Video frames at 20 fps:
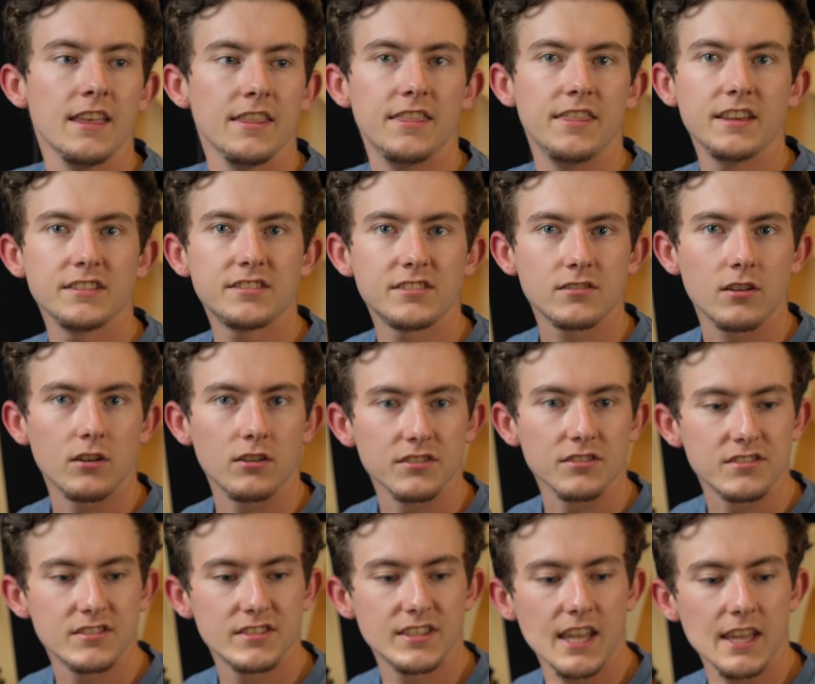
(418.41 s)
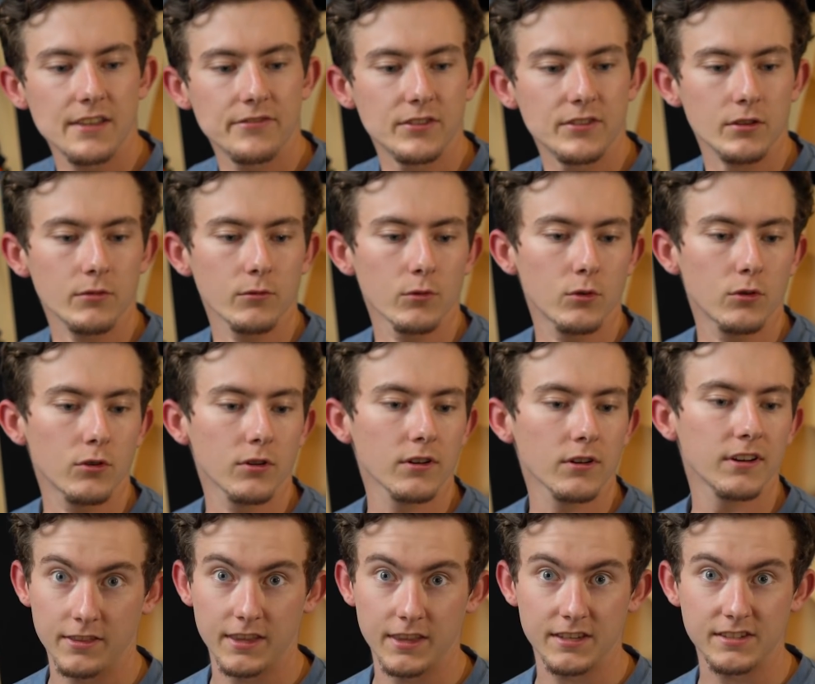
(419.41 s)
This is called a safety
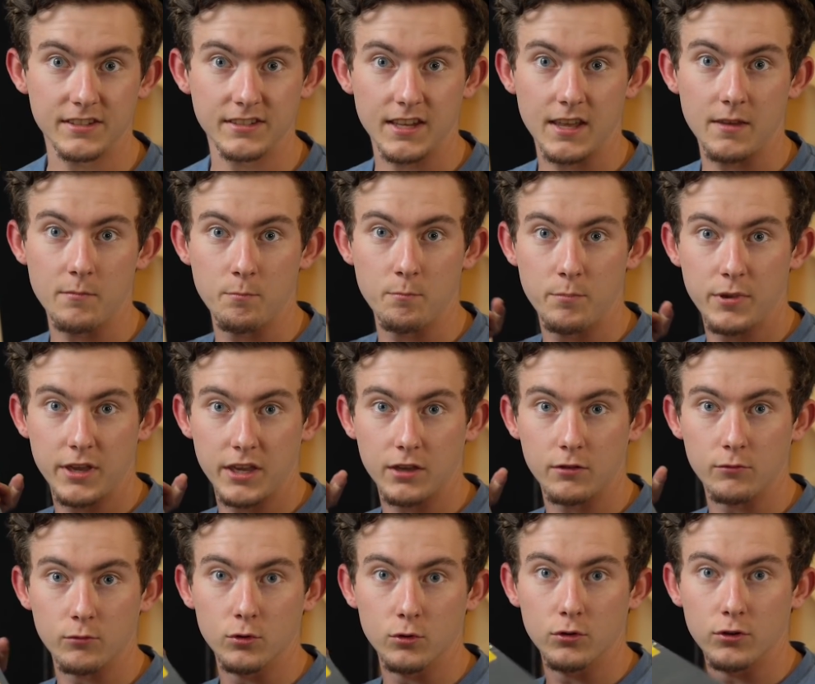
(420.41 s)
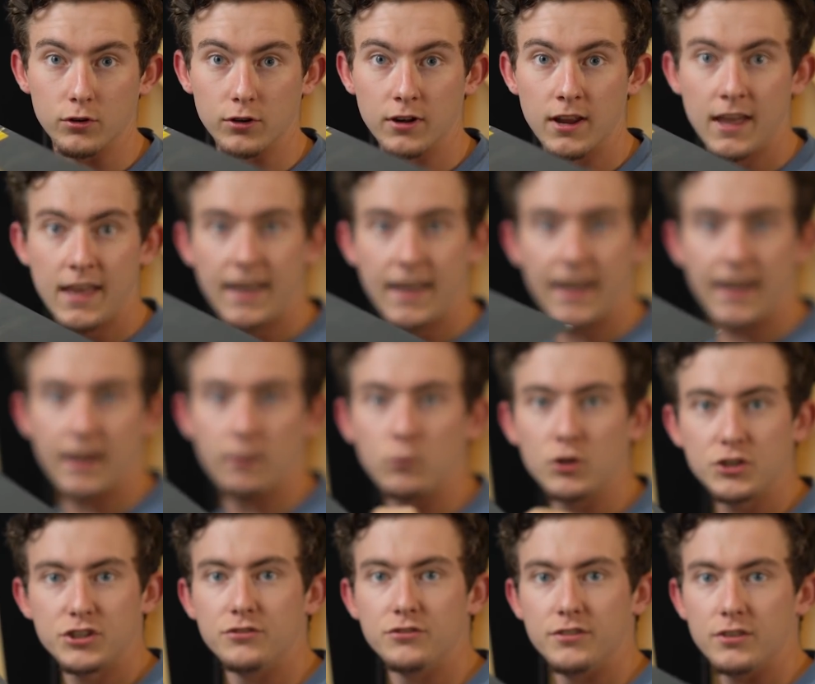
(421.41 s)
ruler. This is a big ruler, and
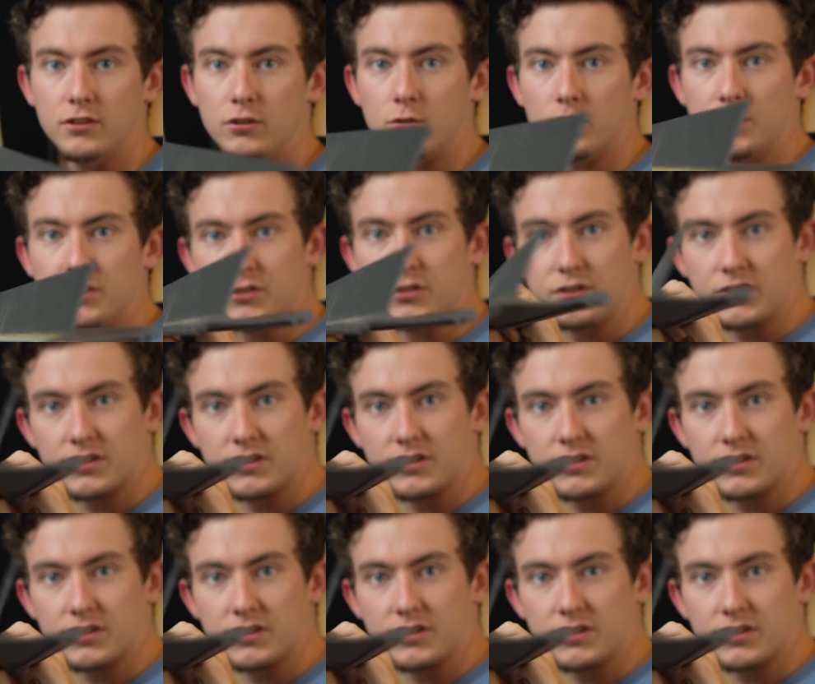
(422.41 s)
what you do is you